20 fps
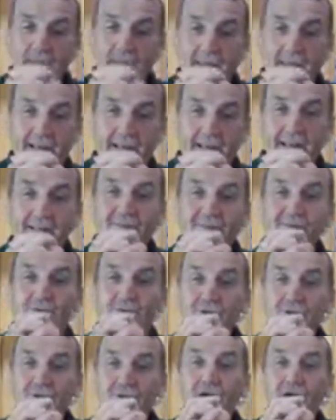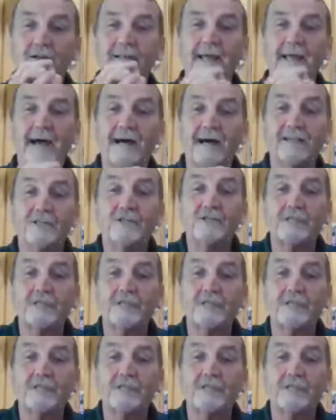and it sucked out of